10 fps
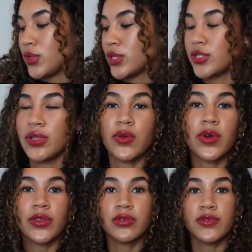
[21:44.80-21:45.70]
you could do like
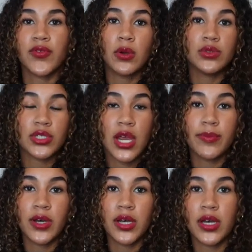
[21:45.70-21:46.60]
one of those phone
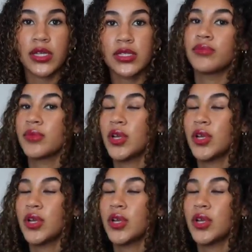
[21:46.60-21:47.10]
tripods.